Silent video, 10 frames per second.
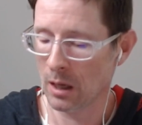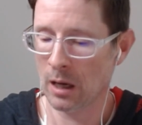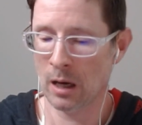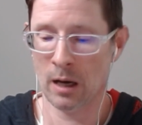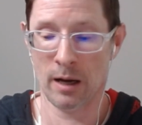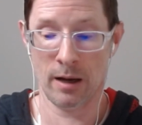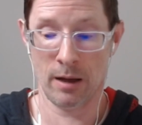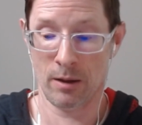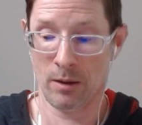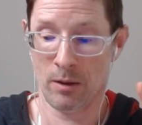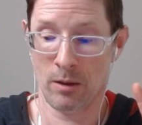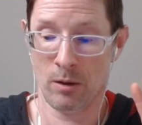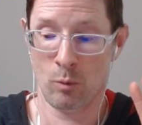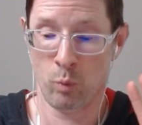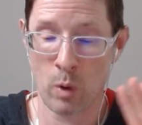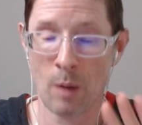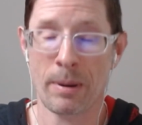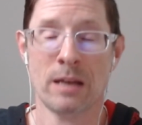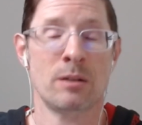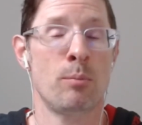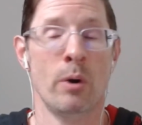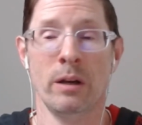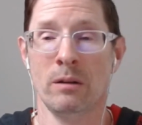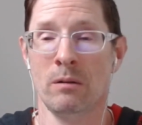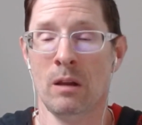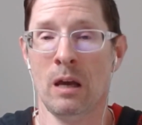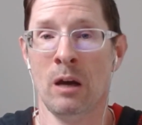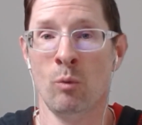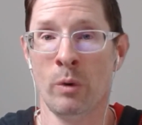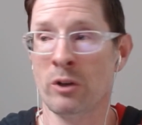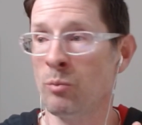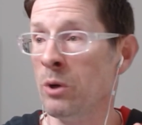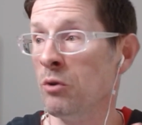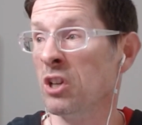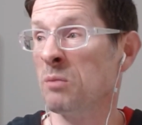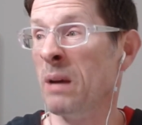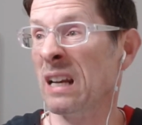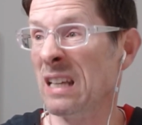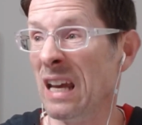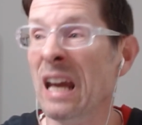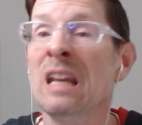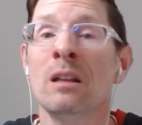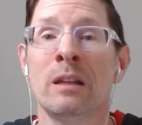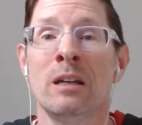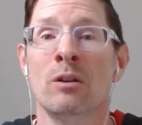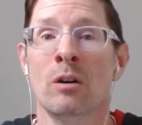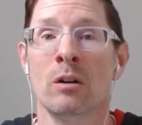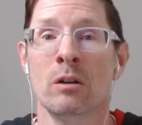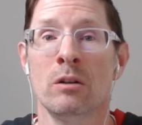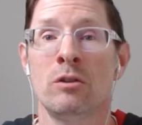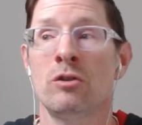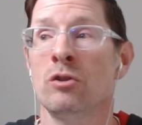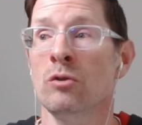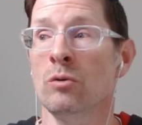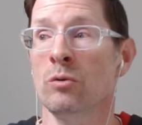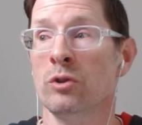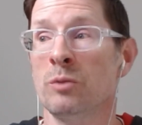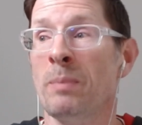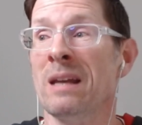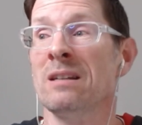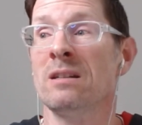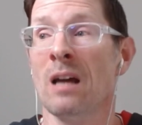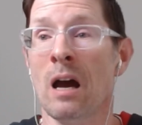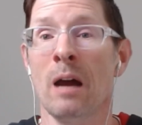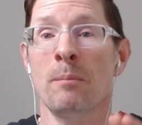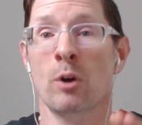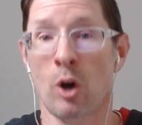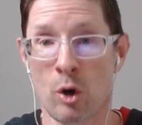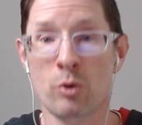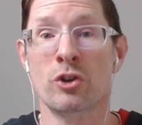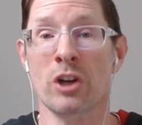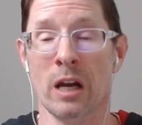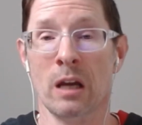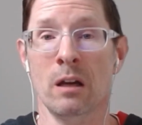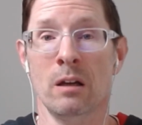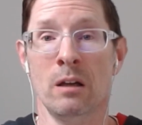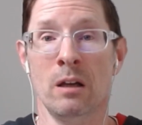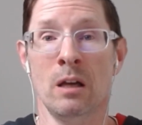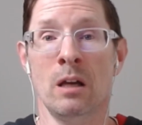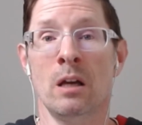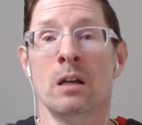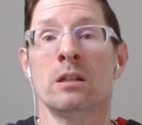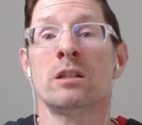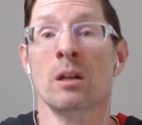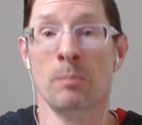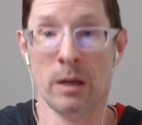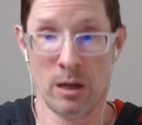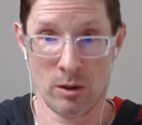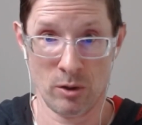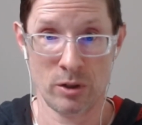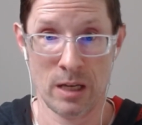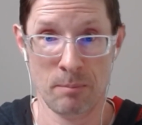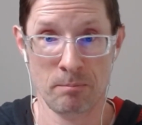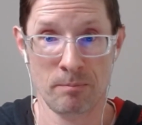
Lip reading: well past the point at which we would expect any leader to spend time coaching somebody on their team.